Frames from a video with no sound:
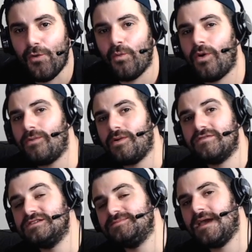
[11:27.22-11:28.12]
What
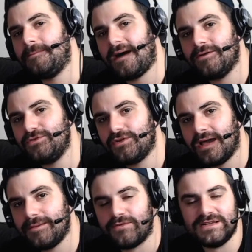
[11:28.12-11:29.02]
worries me about Unai
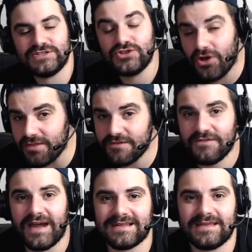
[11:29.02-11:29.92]
Emery is not the
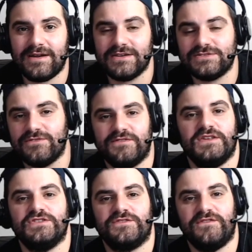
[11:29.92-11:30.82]
fact that Arsenal
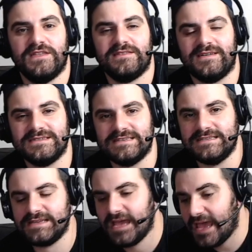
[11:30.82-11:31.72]
finished fifth last season.